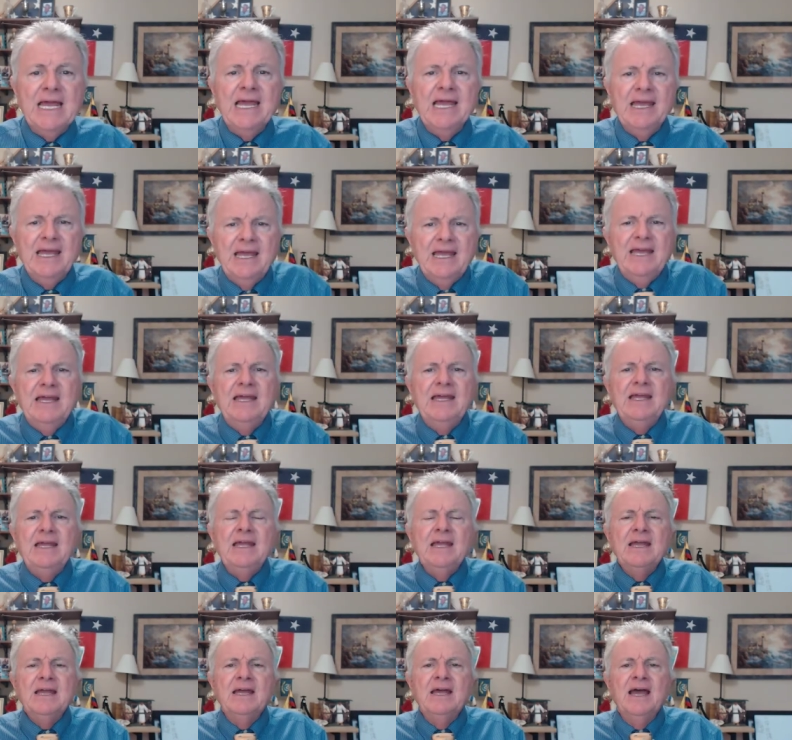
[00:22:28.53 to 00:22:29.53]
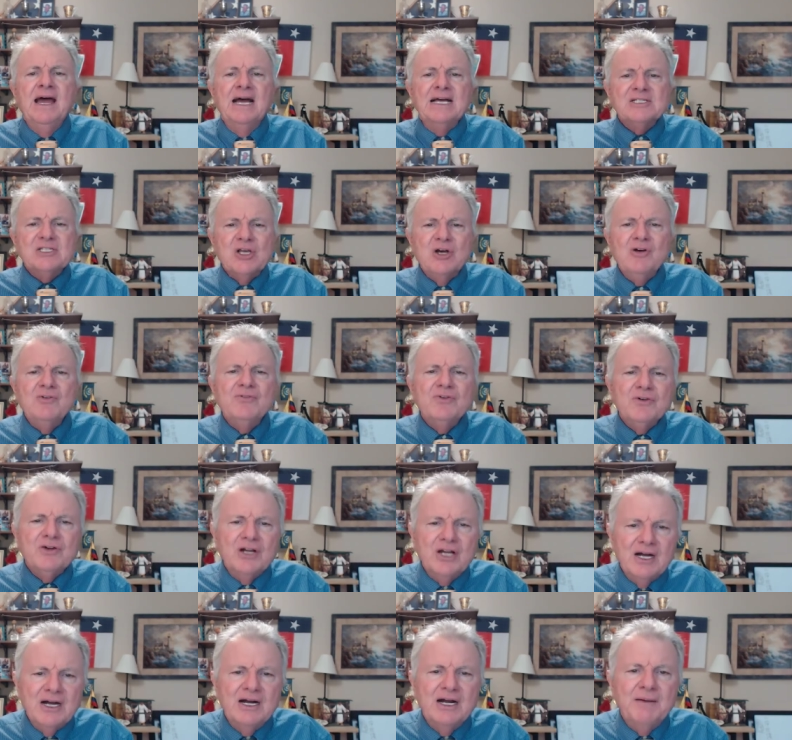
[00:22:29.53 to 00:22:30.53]
He has
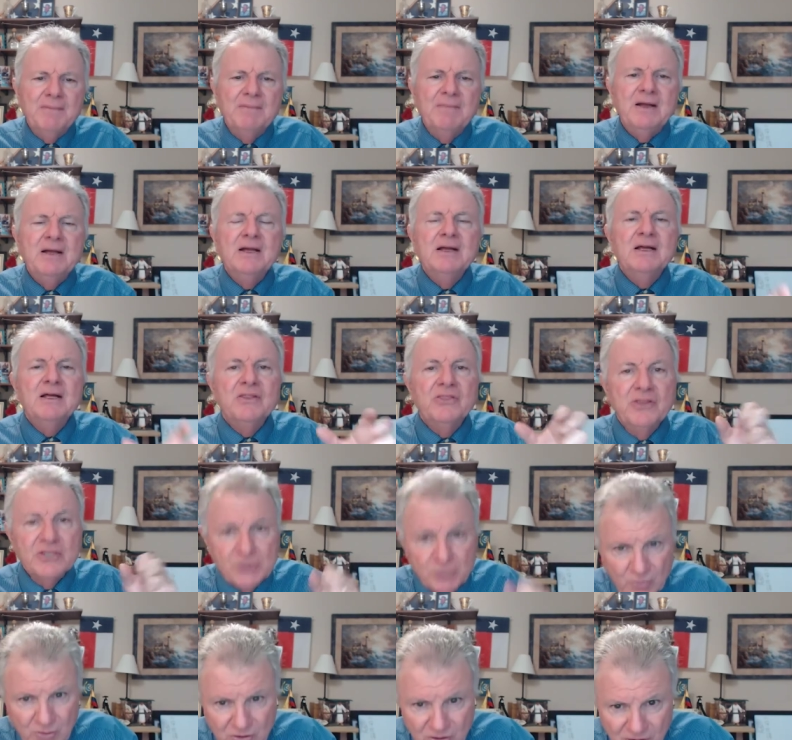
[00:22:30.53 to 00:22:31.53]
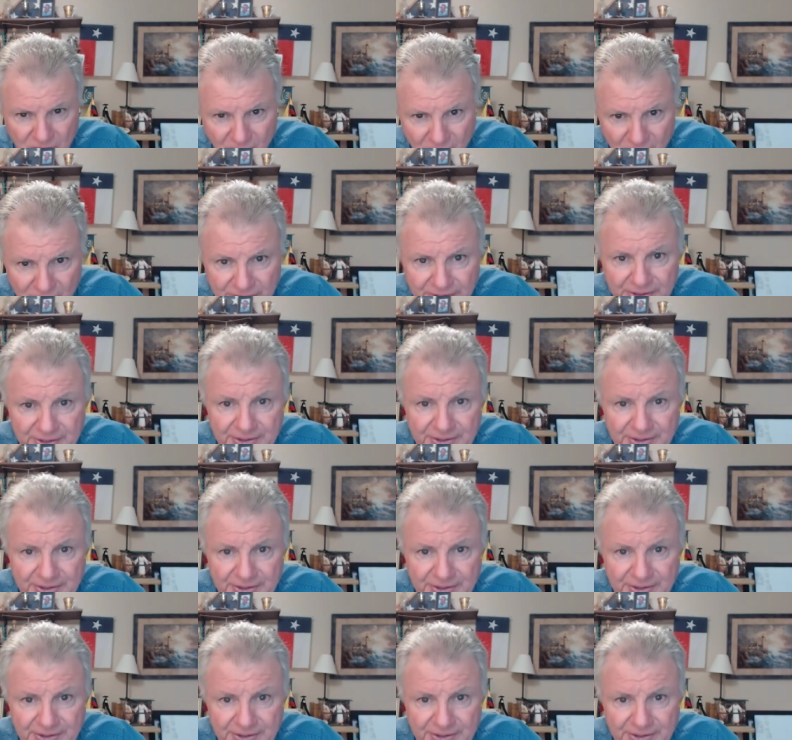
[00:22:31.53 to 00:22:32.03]
overcome this world.